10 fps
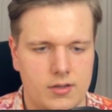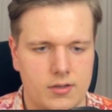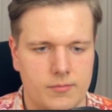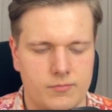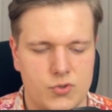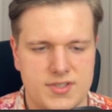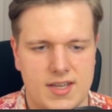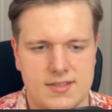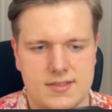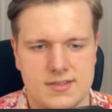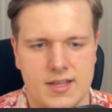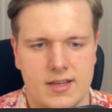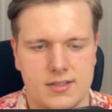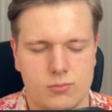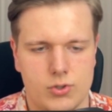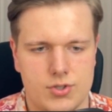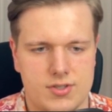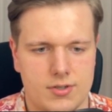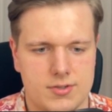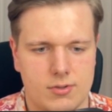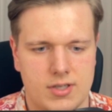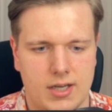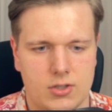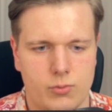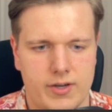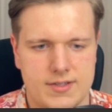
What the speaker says: just has this knight which is also attacked twice,